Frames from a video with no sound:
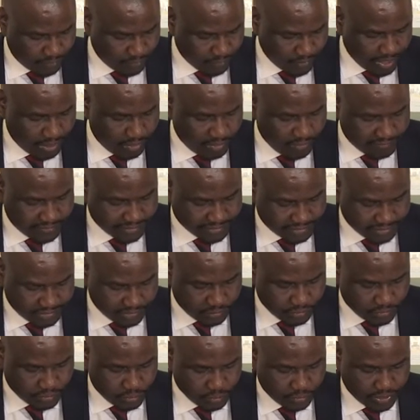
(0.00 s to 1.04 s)
We are obviously
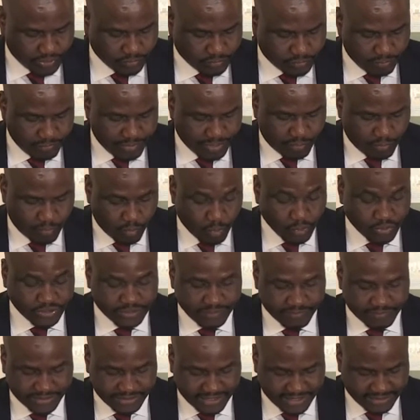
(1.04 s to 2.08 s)
not looking to make
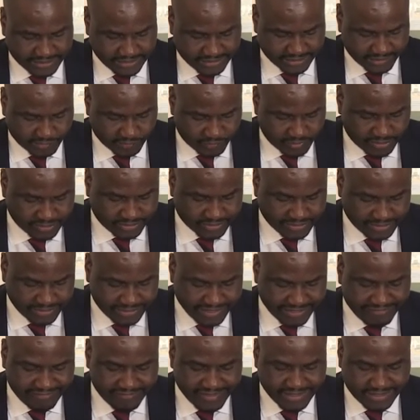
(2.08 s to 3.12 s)
wholesome changes, as we
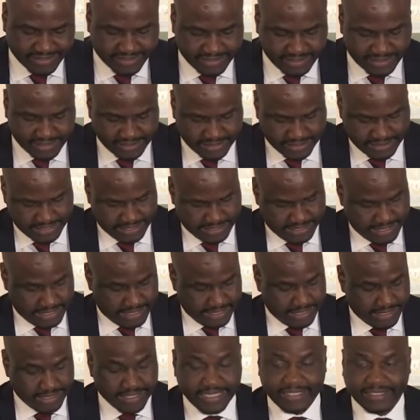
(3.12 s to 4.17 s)
definitely
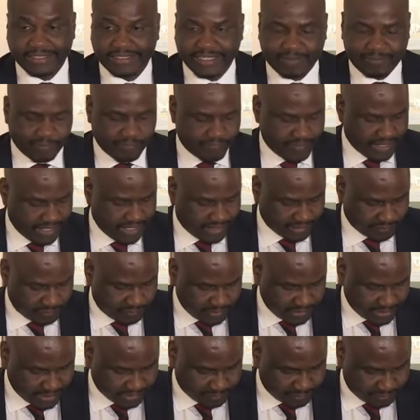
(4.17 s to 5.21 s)
need some of the
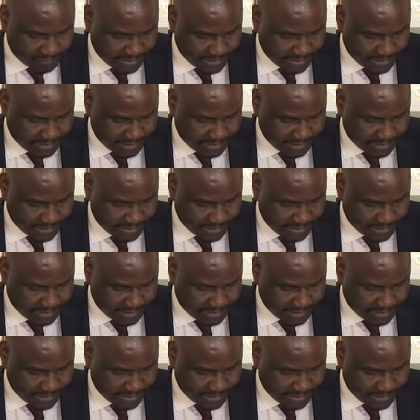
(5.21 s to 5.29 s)
experienced